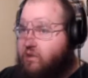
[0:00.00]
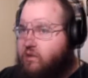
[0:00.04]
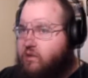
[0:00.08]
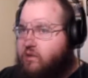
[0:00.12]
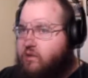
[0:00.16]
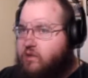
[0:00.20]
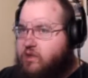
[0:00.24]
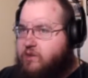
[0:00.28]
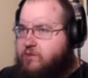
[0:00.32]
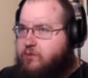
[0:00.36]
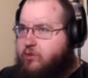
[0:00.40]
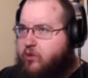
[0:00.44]

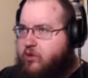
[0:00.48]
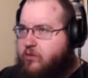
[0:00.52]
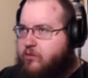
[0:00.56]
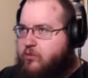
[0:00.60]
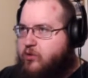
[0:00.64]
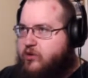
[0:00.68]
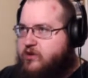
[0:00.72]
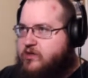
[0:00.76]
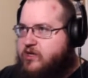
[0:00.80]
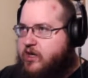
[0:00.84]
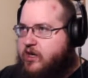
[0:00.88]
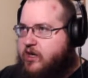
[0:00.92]
This port
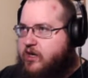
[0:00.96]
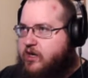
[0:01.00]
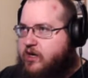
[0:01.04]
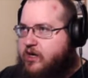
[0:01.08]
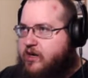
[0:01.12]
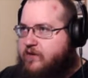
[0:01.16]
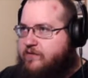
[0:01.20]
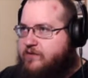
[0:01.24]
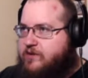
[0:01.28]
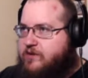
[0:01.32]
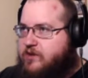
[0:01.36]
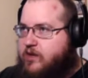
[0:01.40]
report's not going to
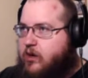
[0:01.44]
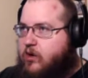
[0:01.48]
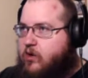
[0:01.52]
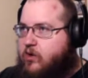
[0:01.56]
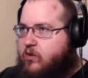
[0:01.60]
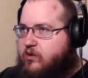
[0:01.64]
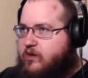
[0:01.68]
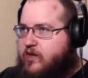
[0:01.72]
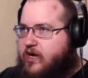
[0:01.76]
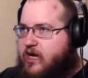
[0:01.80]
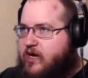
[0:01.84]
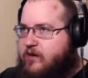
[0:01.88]
give us a
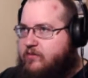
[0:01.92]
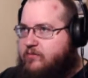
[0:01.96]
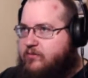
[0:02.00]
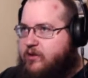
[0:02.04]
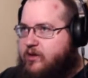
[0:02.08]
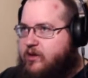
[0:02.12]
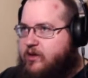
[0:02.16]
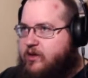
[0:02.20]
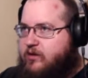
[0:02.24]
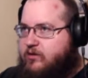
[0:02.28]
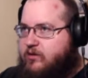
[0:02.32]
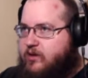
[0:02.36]
whole lot,
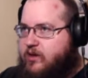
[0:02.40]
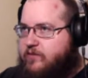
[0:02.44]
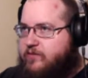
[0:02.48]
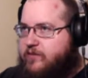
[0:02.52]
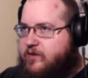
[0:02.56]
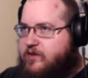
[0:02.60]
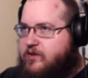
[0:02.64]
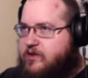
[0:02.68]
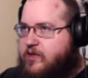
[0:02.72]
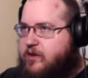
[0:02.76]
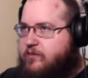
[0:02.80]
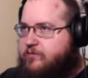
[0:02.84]
but it'll give
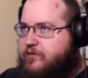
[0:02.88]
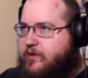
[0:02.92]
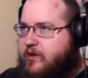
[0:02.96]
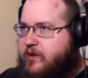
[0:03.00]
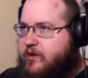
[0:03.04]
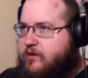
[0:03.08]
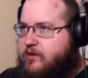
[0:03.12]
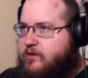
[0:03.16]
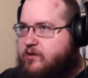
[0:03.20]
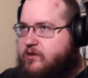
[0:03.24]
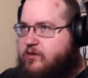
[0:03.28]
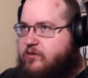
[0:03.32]
us
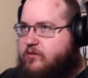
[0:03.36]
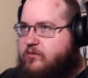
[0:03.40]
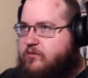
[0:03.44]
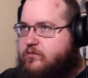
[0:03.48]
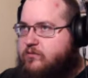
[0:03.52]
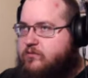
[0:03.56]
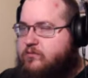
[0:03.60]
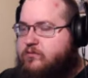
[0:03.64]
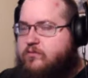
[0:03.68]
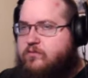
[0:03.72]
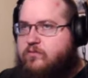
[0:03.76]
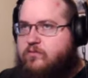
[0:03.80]
something, so
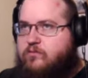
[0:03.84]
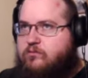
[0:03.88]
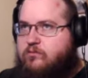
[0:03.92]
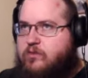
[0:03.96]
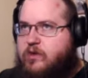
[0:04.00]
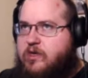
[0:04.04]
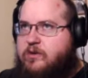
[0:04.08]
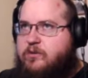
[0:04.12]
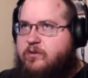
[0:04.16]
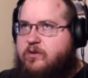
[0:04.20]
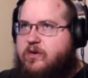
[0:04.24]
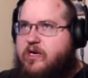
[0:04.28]

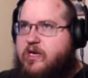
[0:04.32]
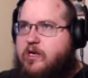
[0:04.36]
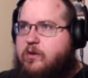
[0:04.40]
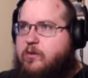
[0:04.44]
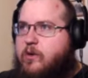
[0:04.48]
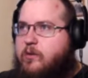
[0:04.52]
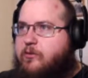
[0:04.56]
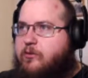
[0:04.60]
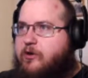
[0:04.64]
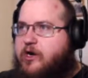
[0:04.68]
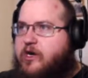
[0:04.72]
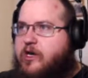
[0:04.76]
may as well get it
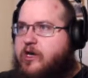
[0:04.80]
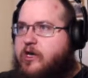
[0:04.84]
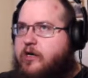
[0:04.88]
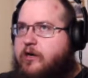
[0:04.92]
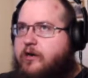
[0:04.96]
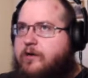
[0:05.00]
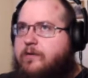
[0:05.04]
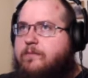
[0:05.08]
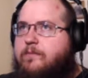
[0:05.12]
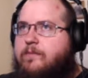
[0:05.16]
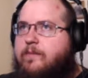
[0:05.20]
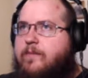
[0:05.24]
while we're
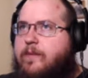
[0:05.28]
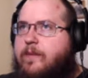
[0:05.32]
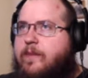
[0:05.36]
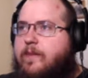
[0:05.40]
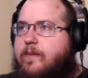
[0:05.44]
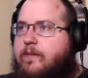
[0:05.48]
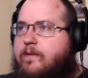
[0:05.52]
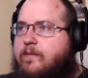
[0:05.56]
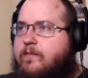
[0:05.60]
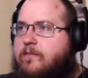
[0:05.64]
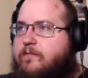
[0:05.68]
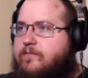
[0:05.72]
here.
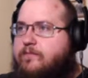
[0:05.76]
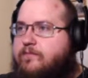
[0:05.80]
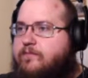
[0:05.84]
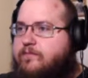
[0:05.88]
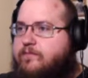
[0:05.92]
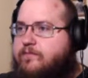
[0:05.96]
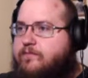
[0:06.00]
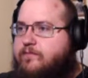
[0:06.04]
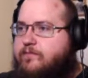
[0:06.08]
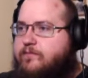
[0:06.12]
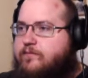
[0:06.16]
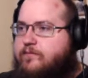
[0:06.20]

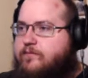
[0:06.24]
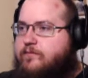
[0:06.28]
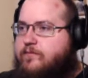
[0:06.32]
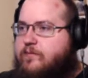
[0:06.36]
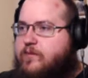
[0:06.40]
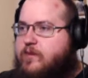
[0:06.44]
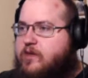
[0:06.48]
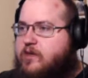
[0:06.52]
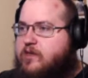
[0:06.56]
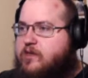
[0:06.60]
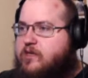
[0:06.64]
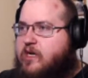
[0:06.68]

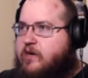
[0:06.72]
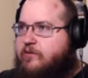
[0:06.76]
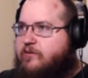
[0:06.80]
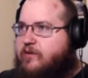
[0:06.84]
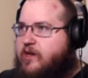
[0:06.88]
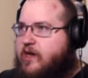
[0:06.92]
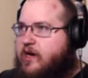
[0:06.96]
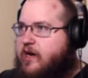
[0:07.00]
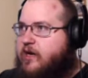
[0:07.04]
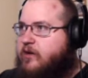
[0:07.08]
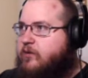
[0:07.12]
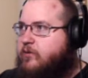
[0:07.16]
It's not
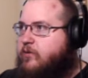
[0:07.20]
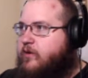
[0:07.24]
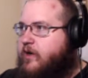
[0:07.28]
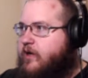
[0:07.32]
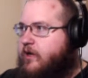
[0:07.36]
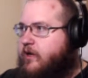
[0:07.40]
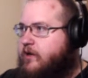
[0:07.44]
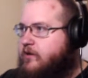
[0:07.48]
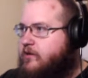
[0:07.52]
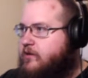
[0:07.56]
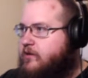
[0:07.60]
really out of the way.